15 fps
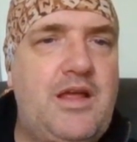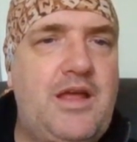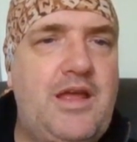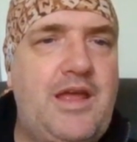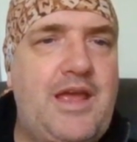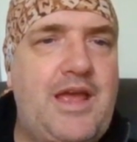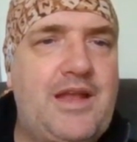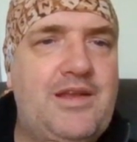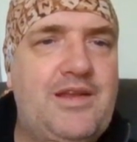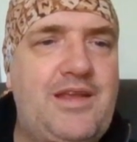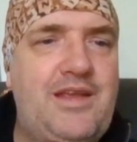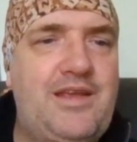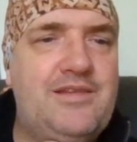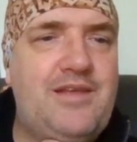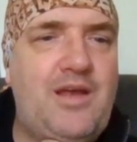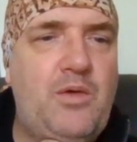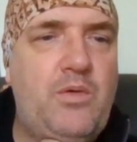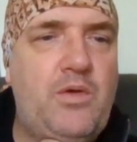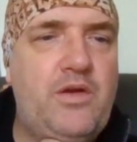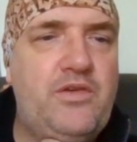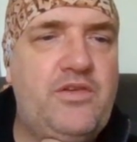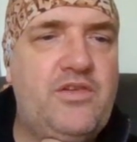A-N-E, is that a
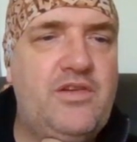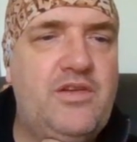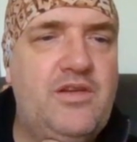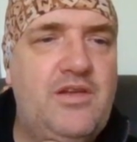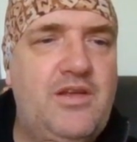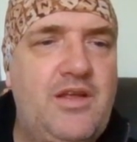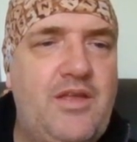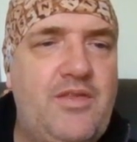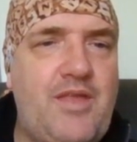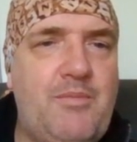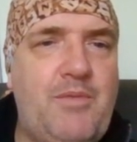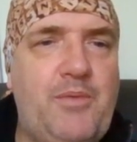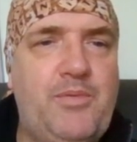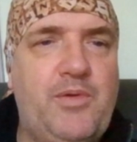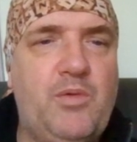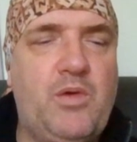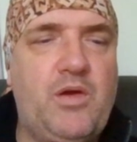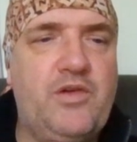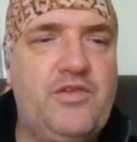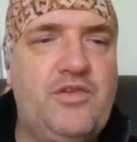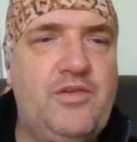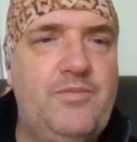word? That might be a
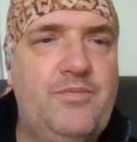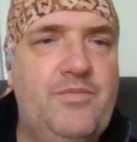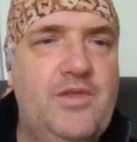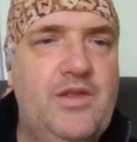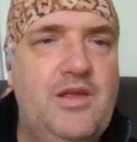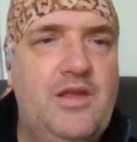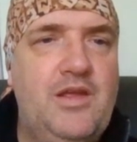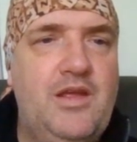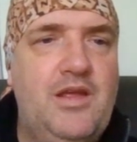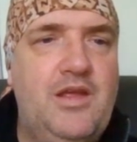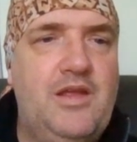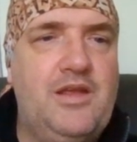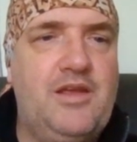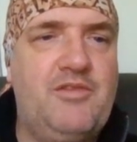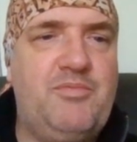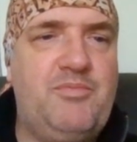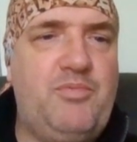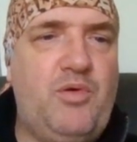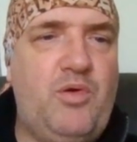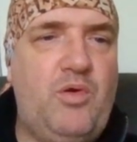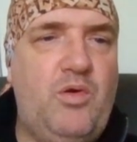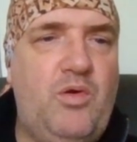word. You have
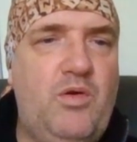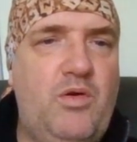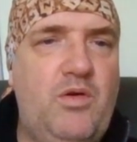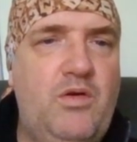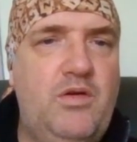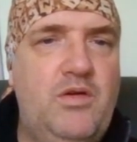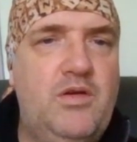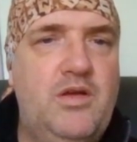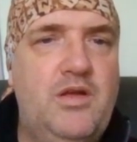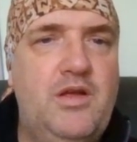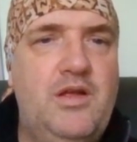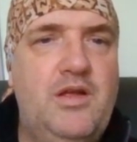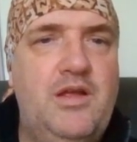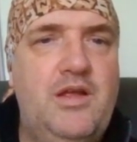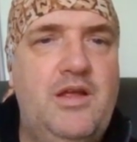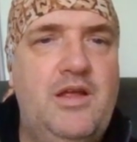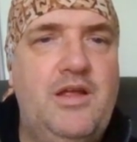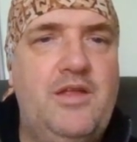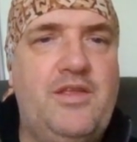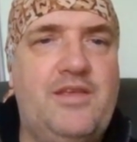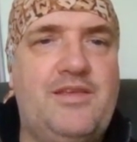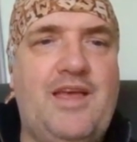Paul.
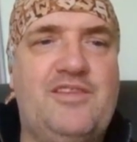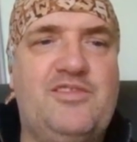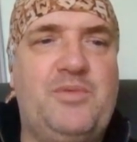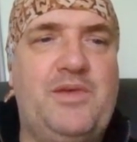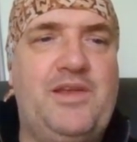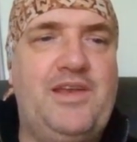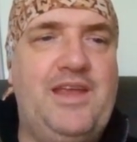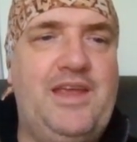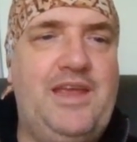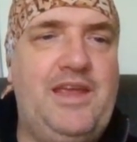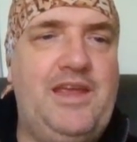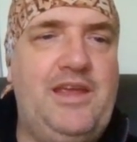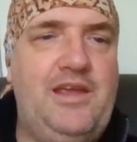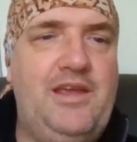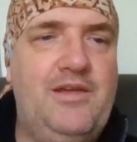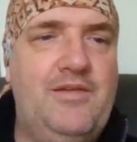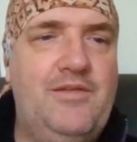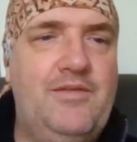This has to be an E.